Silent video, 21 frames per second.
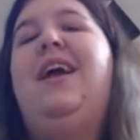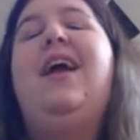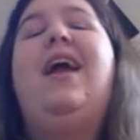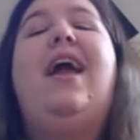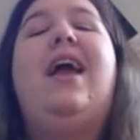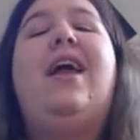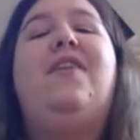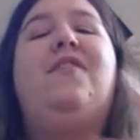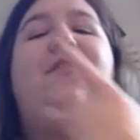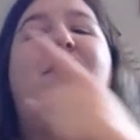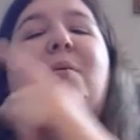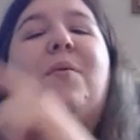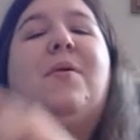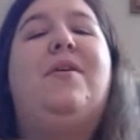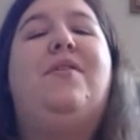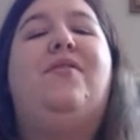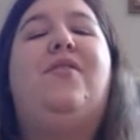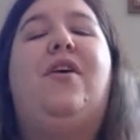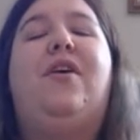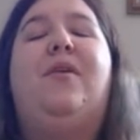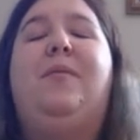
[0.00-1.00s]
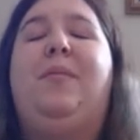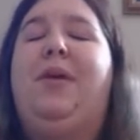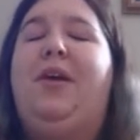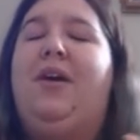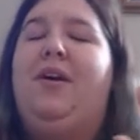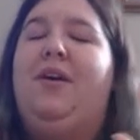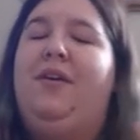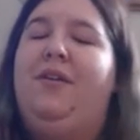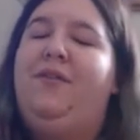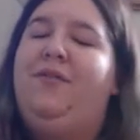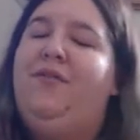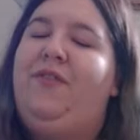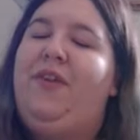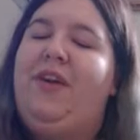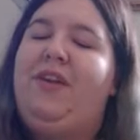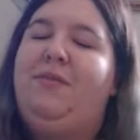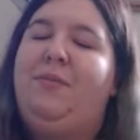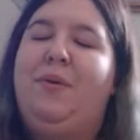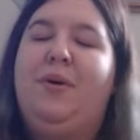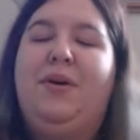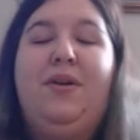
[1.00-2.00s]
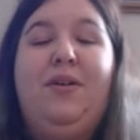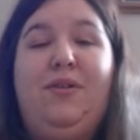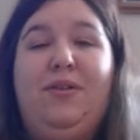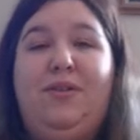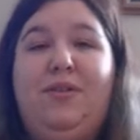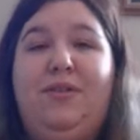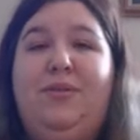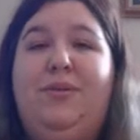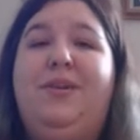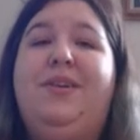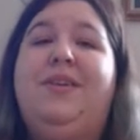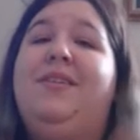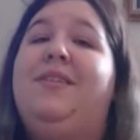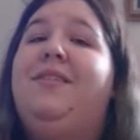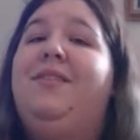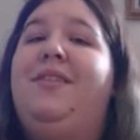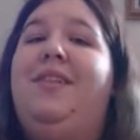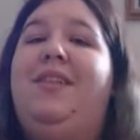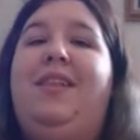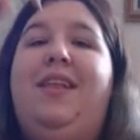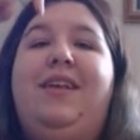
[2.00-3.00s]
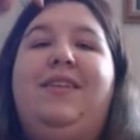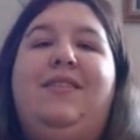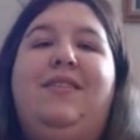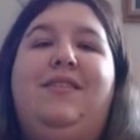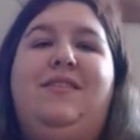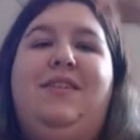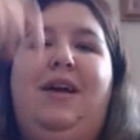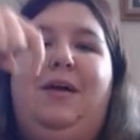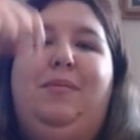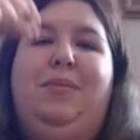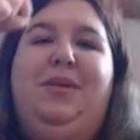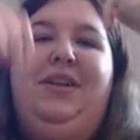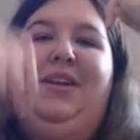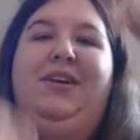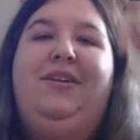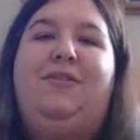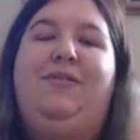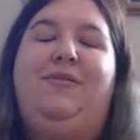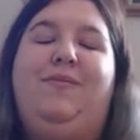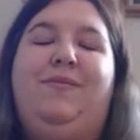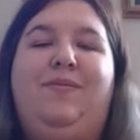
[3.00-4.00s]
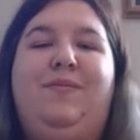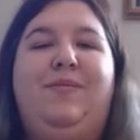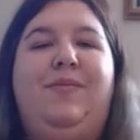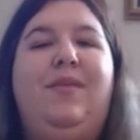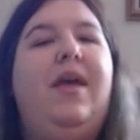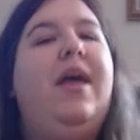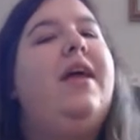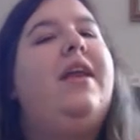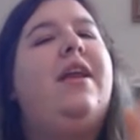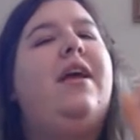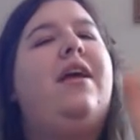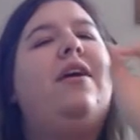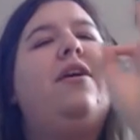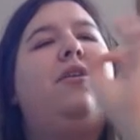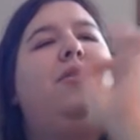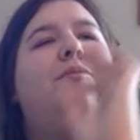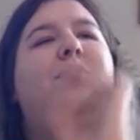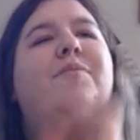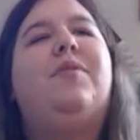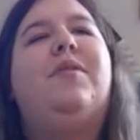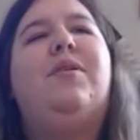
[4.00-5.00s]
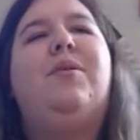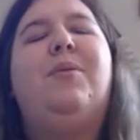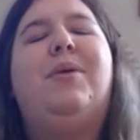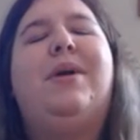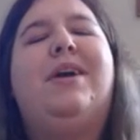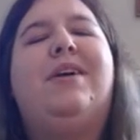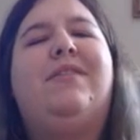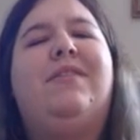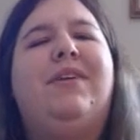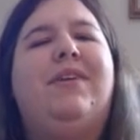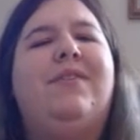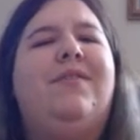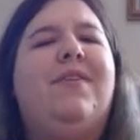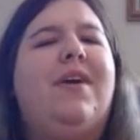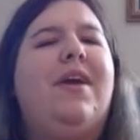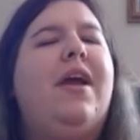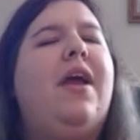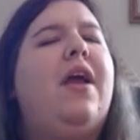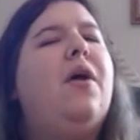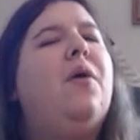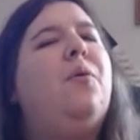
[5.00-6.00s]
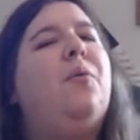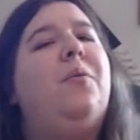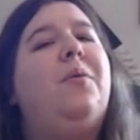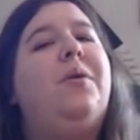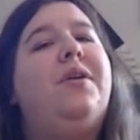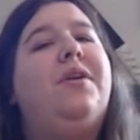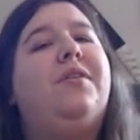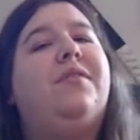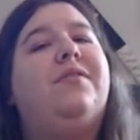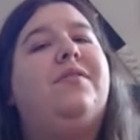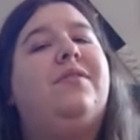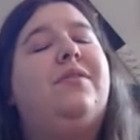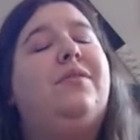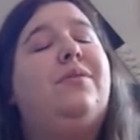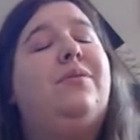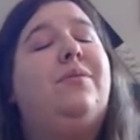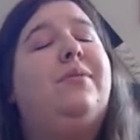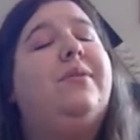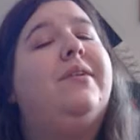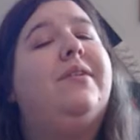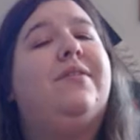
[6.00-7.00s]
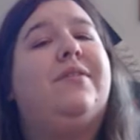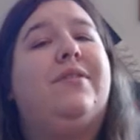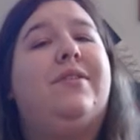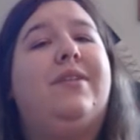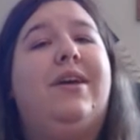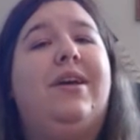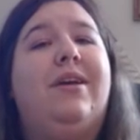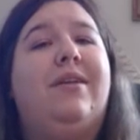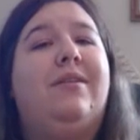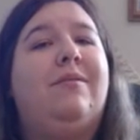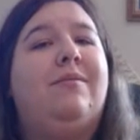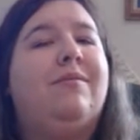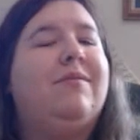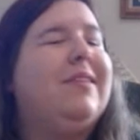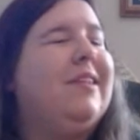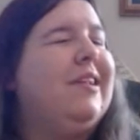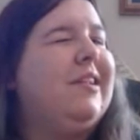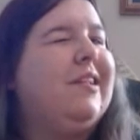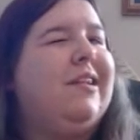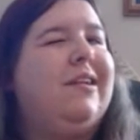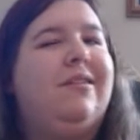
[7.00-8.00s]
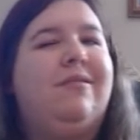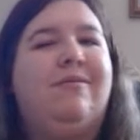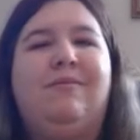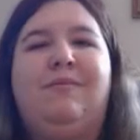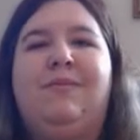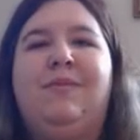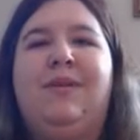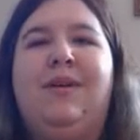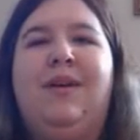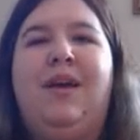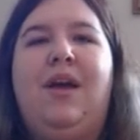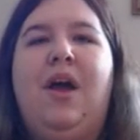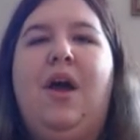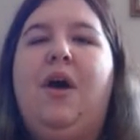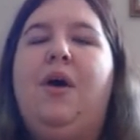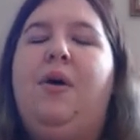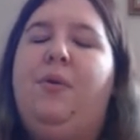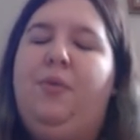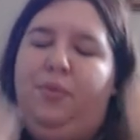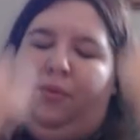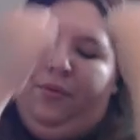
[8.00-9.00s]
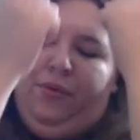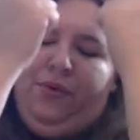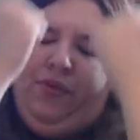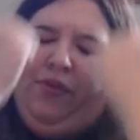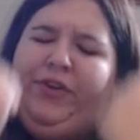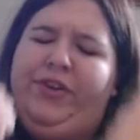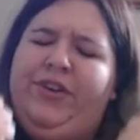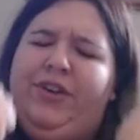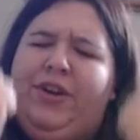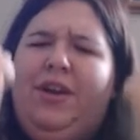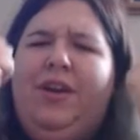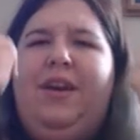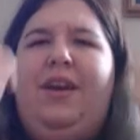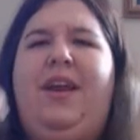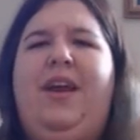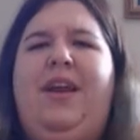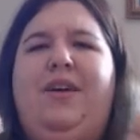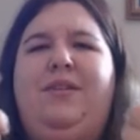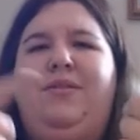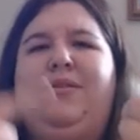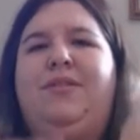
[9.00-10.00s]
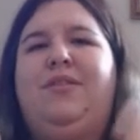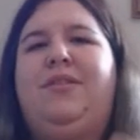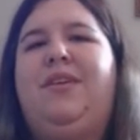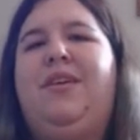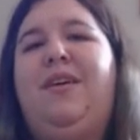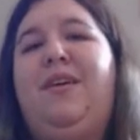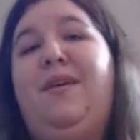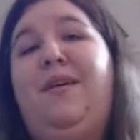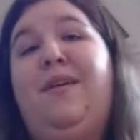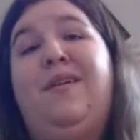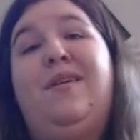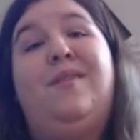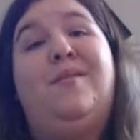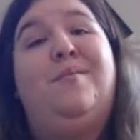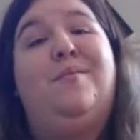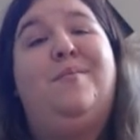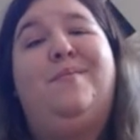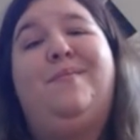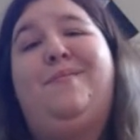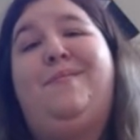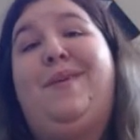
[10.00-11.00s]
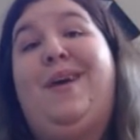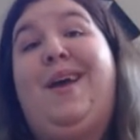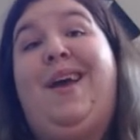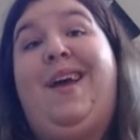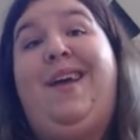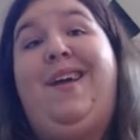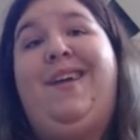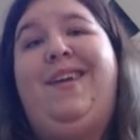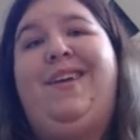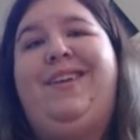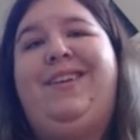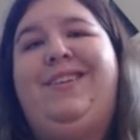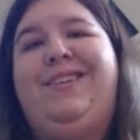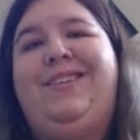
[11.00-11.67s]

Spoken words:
And if you want to follow me on Facebook or Twitter, the links are down below. And I hope that you are having a very wonderful, wonderful day. Wolfy-Chan out. Bye.